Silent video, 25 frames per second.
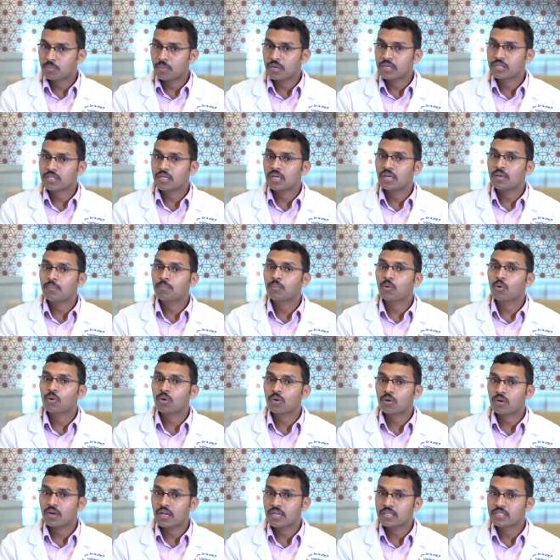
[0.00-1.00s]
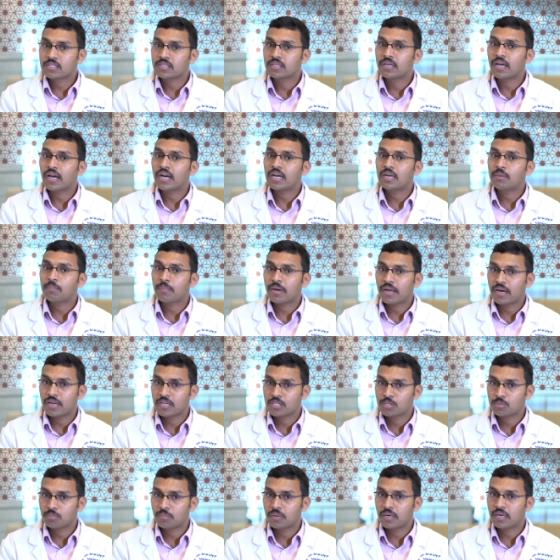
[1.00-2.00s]
special protocolized diet
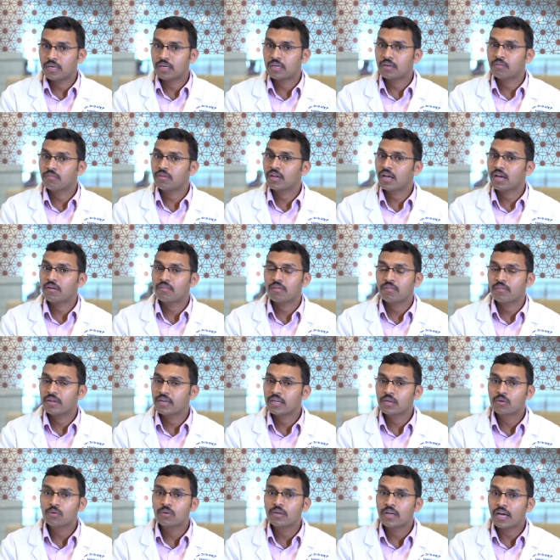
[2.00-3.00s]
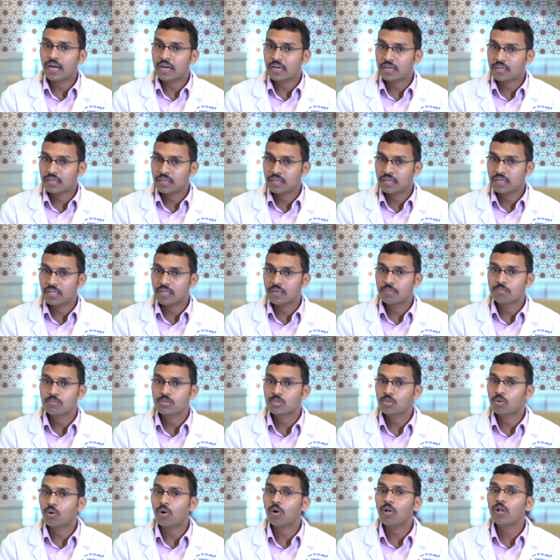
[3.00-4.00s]
management. We have a very good dietary team.
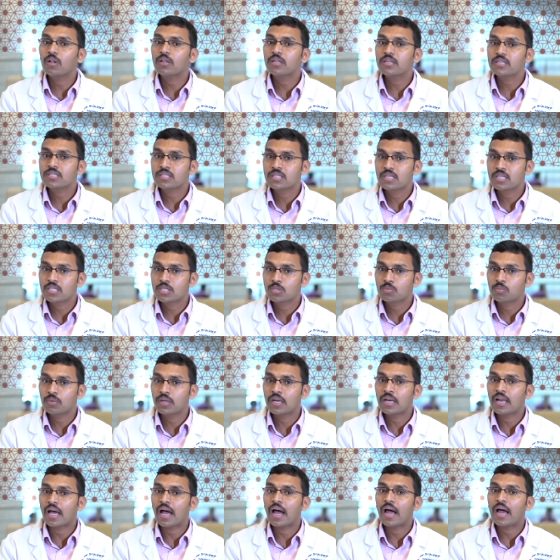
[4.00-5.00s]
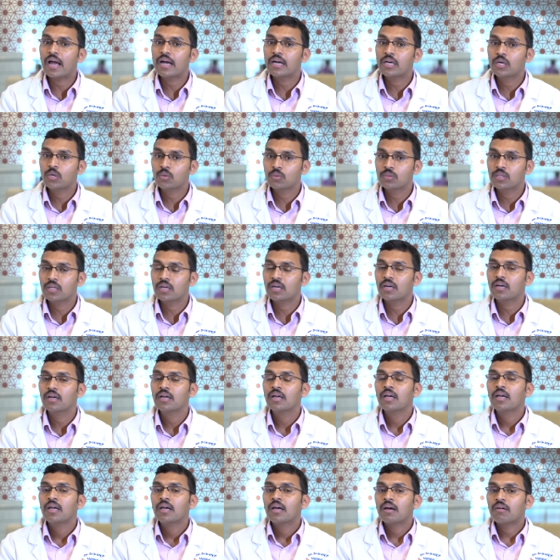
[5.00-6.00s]
So all these things will add to the
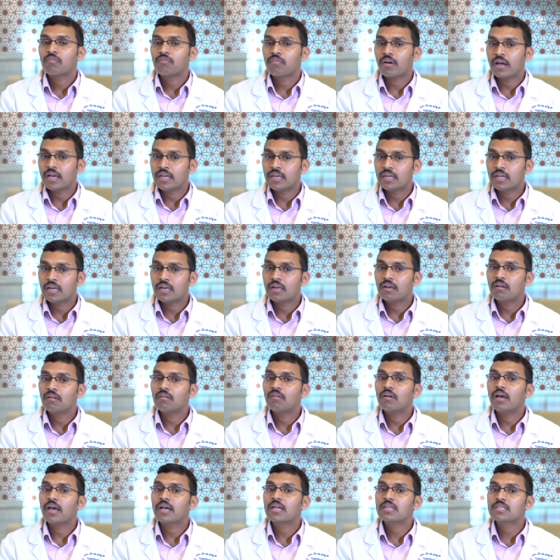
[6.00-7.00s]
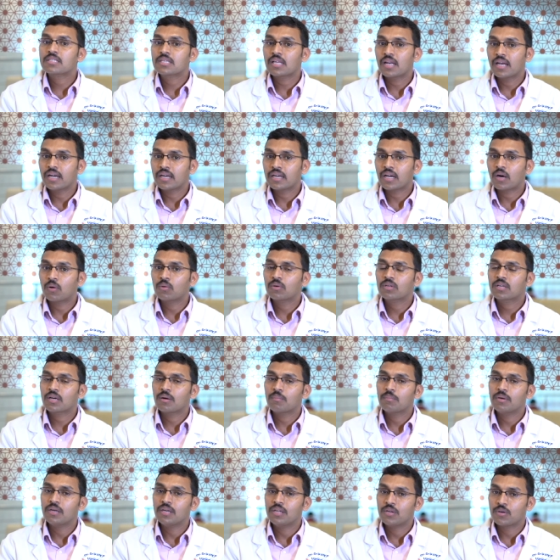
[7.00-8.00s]
final excellent
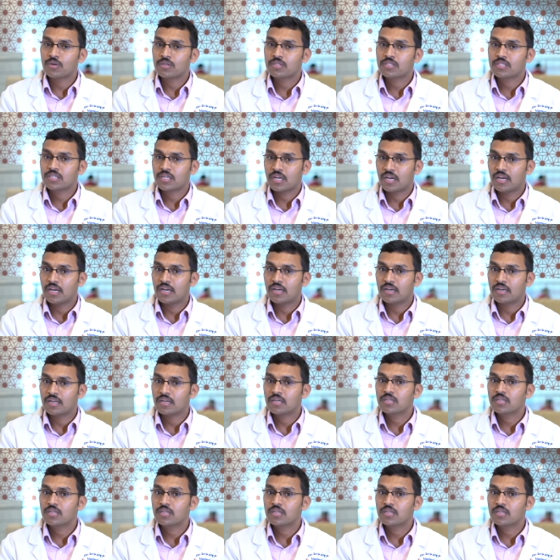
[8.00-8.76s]
outcome in your child.